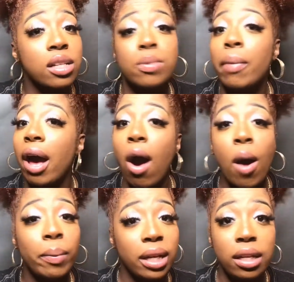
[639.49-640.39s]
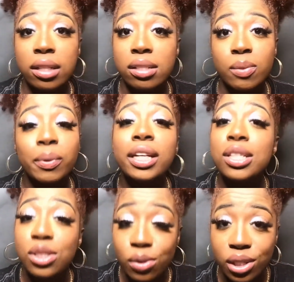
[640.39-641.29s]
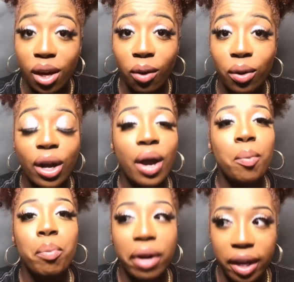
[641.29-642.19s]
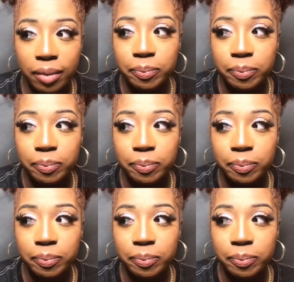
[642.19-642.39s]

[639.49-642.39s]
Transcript: by all means, please do so. But